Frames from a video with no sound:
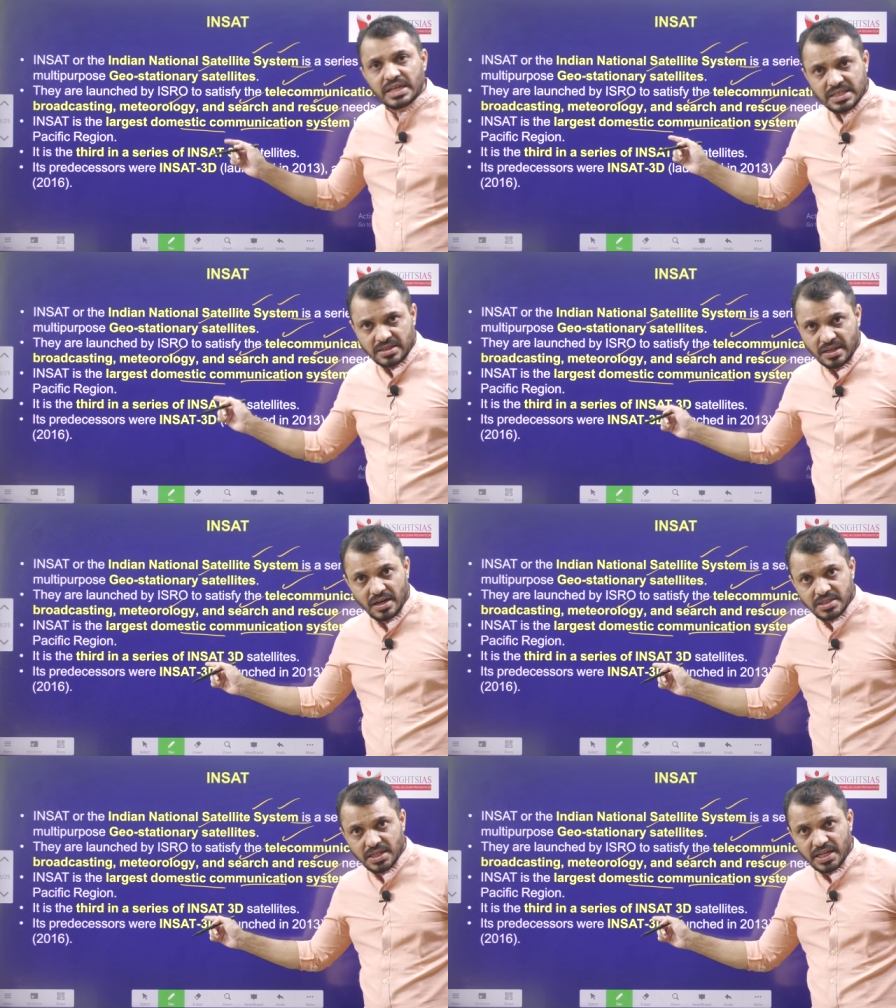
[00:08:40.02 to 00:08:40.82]
It is the
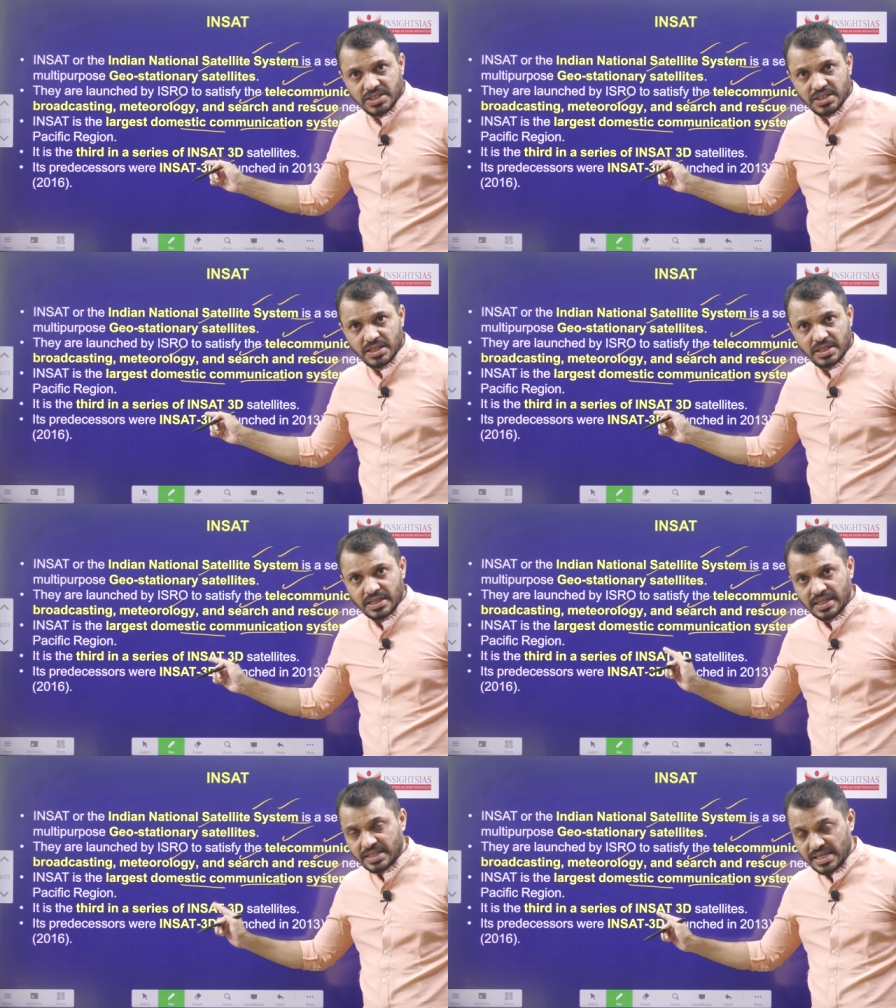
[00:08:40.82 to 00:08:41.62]
third generation
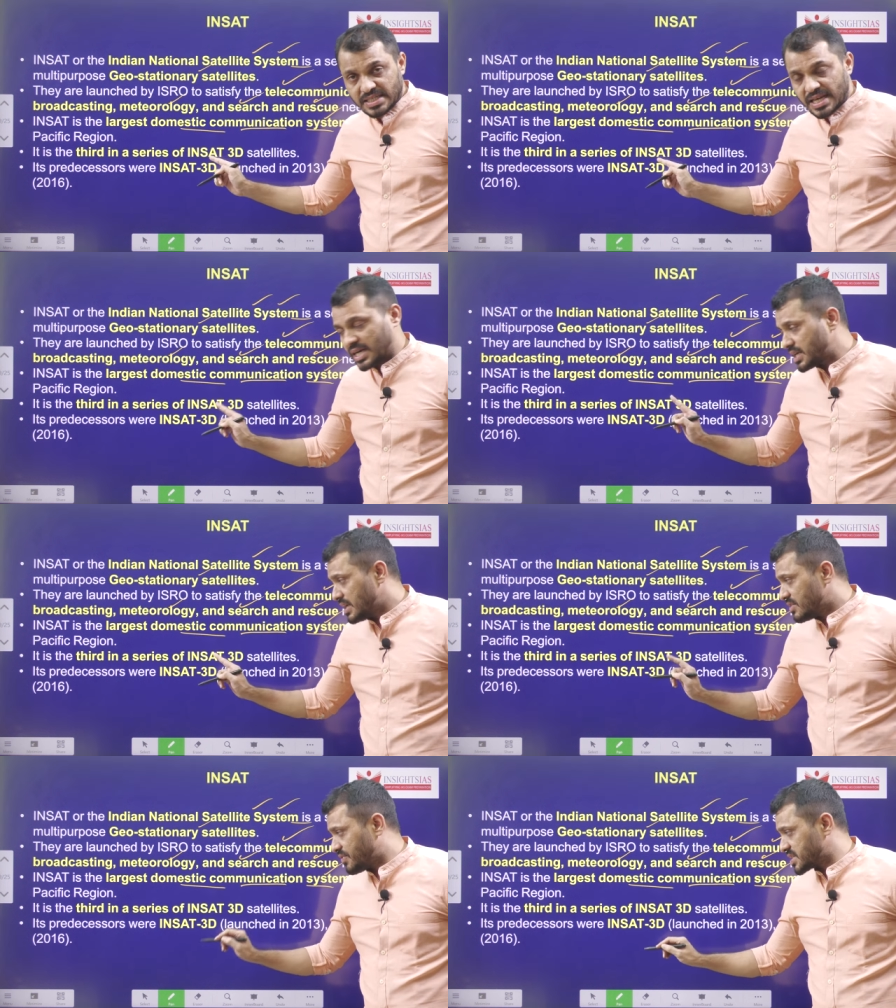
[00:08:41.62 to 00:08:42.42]
in INSAT,
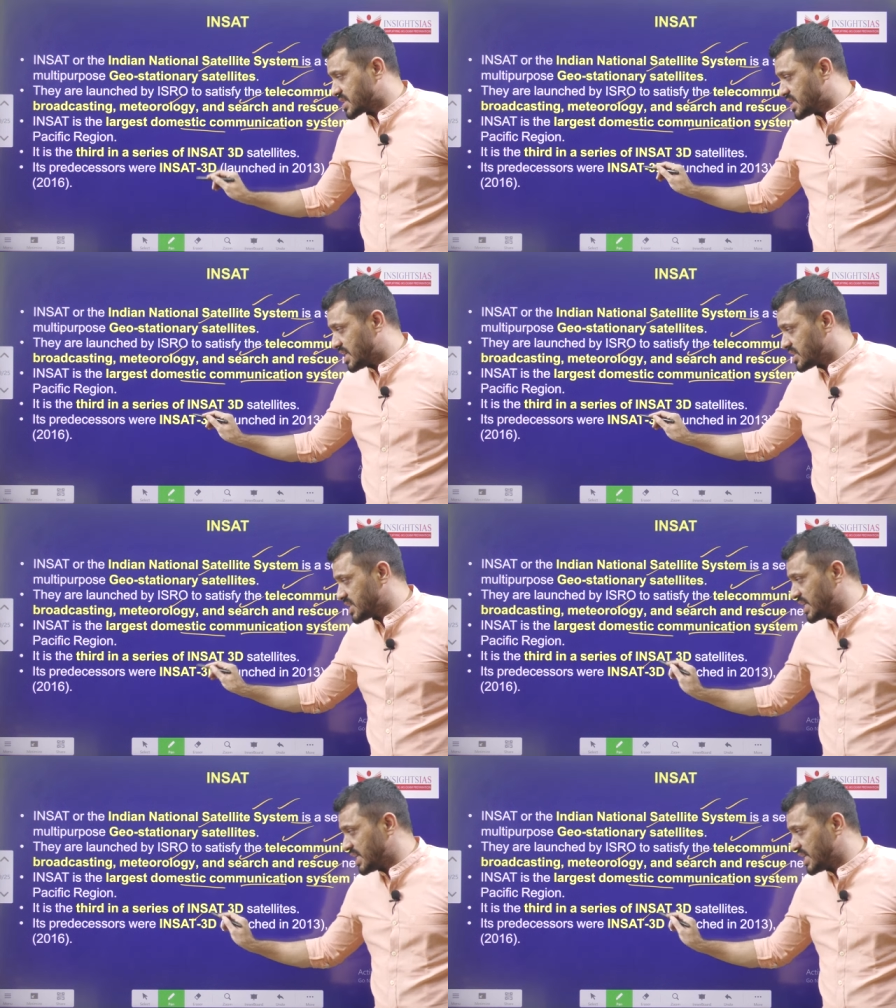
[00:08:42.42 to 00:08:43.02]
first generation